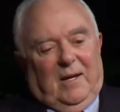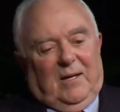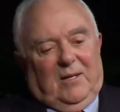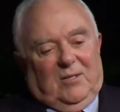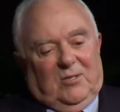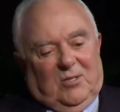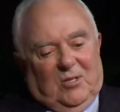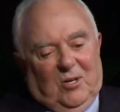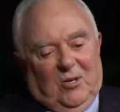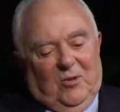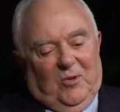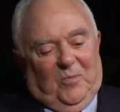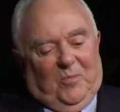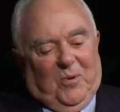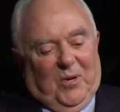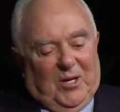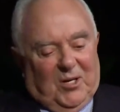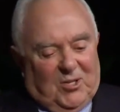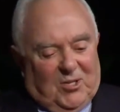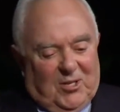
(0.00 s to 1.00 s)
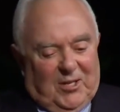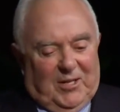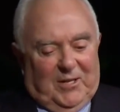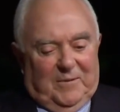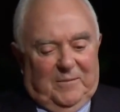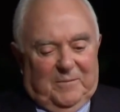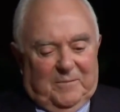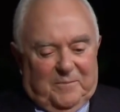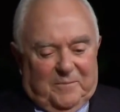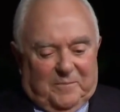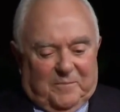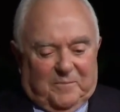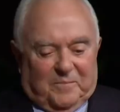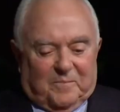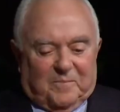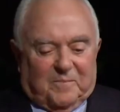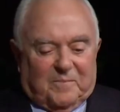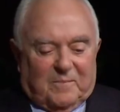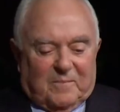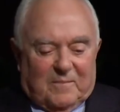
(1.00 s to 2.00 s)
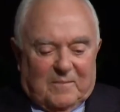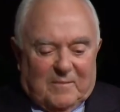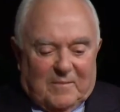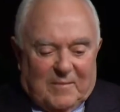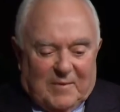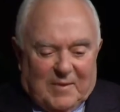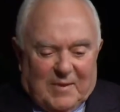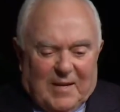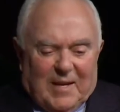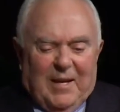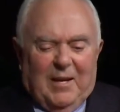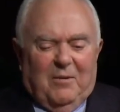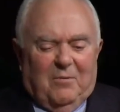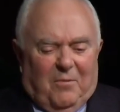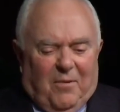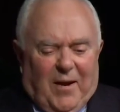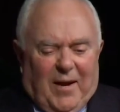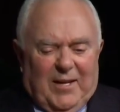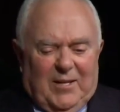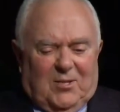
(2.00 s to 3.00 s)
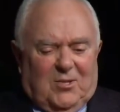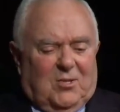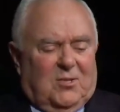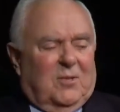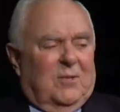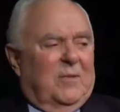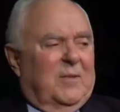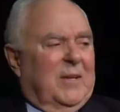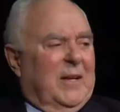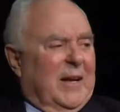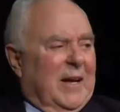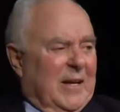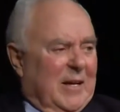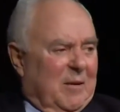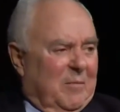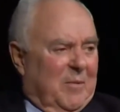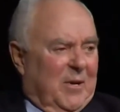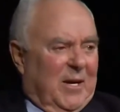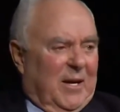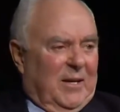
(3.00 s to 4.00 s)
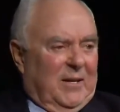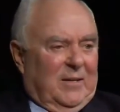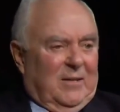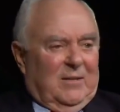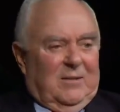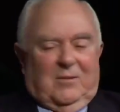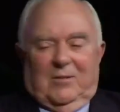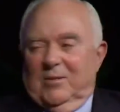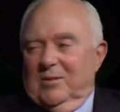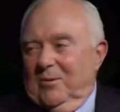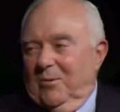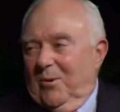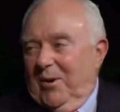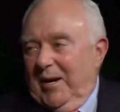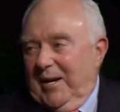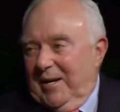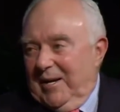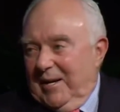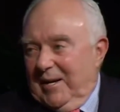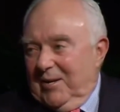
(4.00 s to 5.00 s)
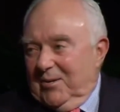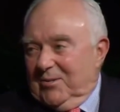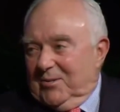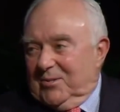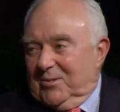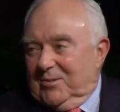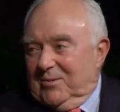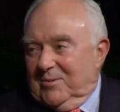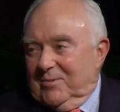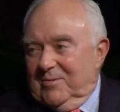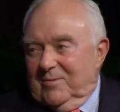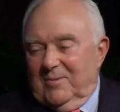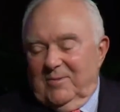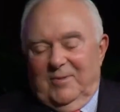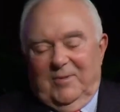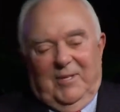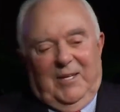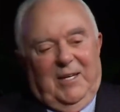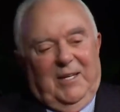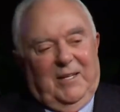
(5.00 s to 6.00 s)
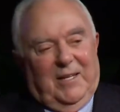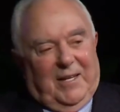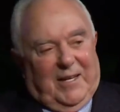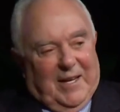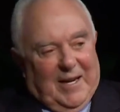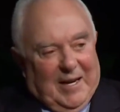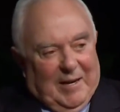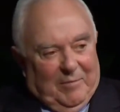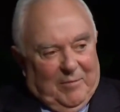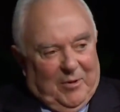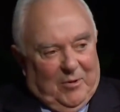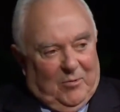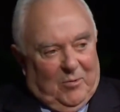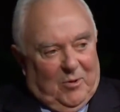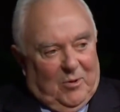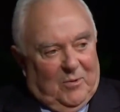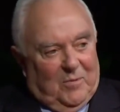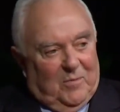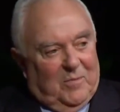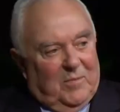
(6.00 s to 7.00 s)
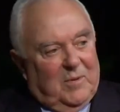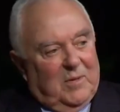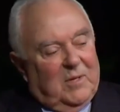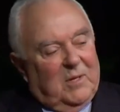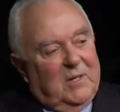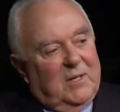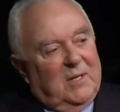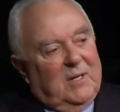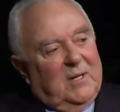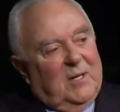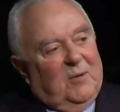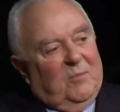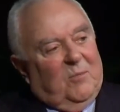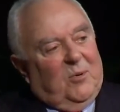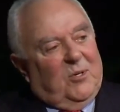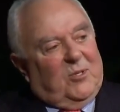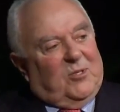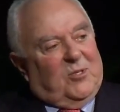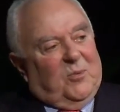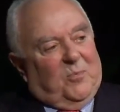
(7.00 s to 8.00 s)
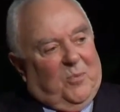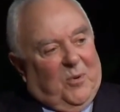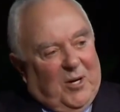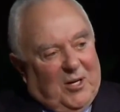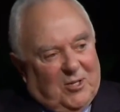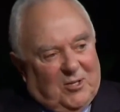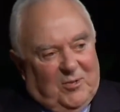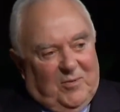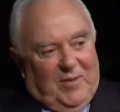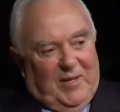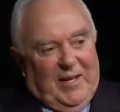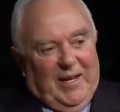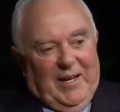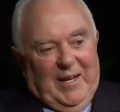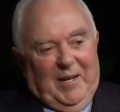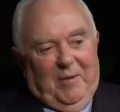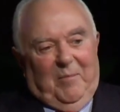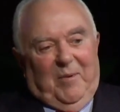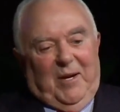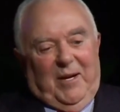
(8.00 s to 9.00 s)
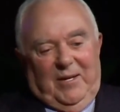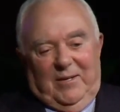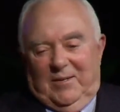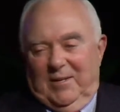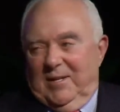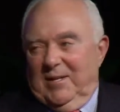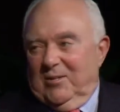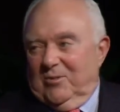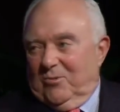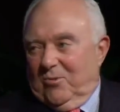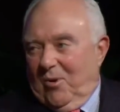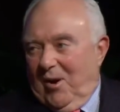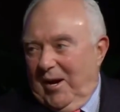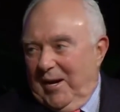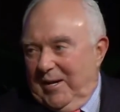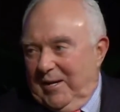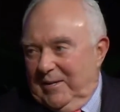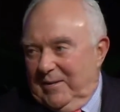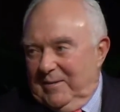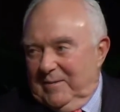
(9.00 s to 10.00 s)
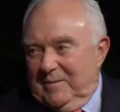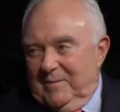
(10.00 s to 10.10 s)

So the president invites the AMA to the White House in the cabinet room, puts the president of the AMA to his right